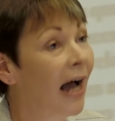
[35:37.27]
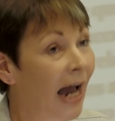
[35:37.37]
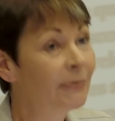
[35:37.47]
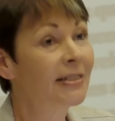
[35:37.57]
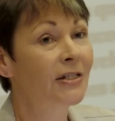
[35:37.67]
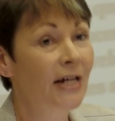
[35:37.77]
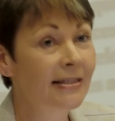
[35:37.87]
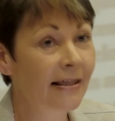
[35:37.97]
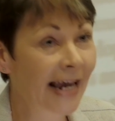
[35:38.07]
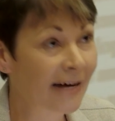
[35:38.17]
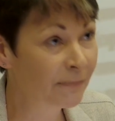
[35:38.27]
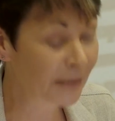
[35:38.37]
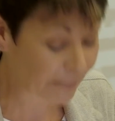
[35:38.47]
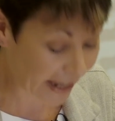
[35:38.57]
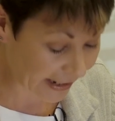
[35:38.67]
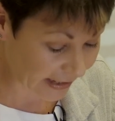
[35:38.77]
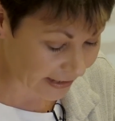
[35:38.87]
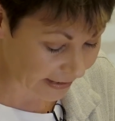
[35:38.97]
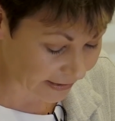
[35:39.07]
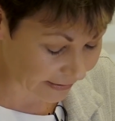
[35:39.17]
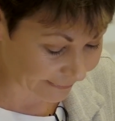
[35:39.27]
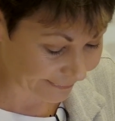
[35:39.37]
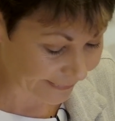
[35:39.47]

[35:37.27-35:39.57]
I would suggest that they haven't been paying attention.